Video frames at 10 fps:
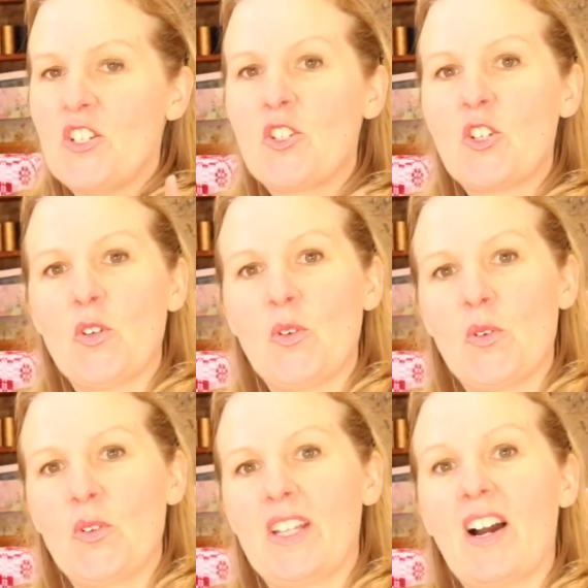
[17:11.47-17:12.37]

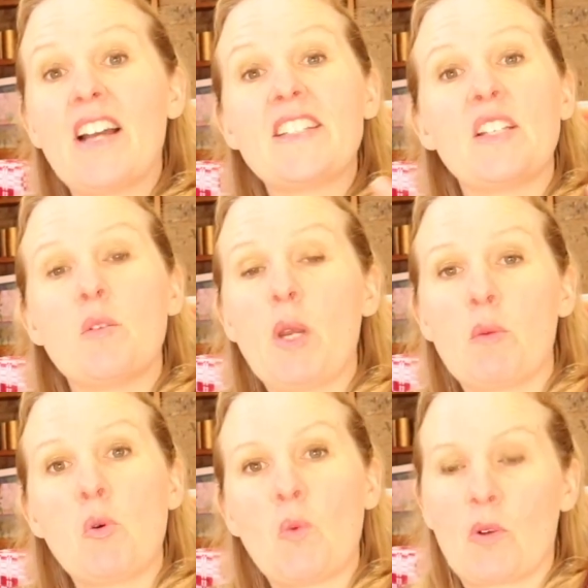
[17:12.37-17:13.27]
to the idea that
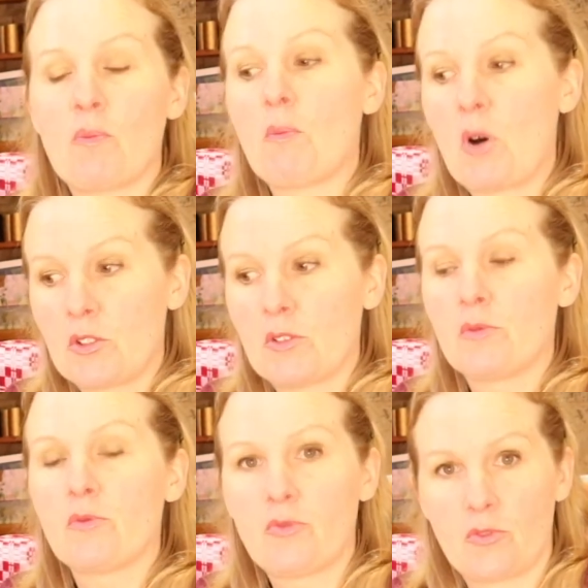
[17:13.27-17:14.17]
people want
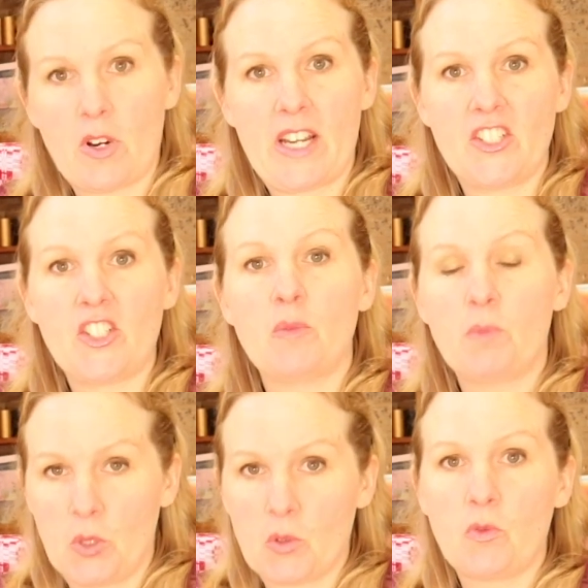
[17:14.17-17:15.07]
modern, fresh,
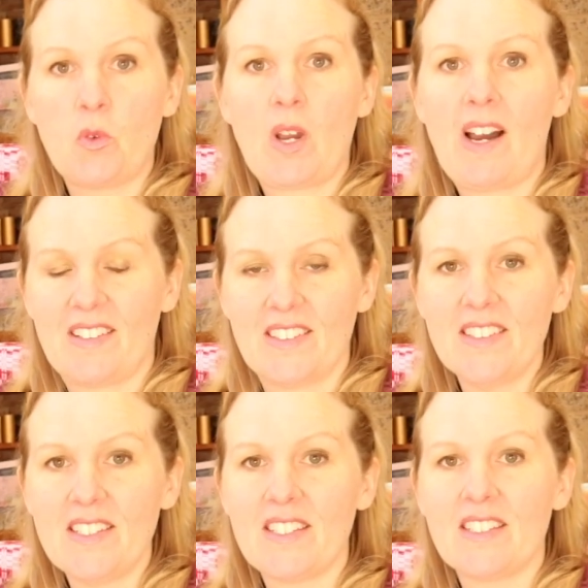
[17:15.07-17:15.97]
beautiful
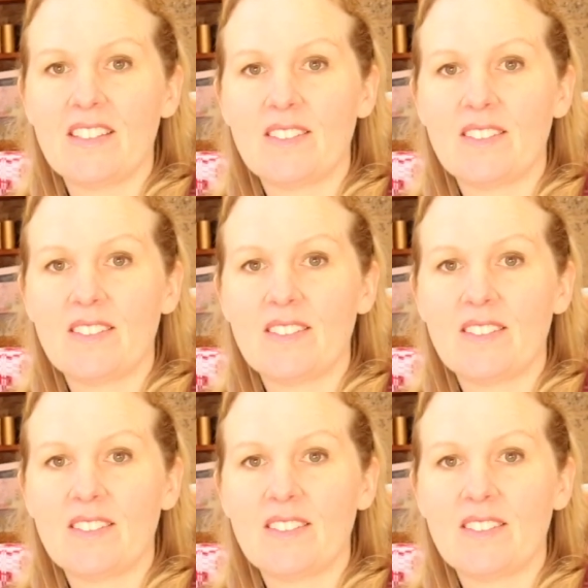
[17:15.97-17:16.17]
colors.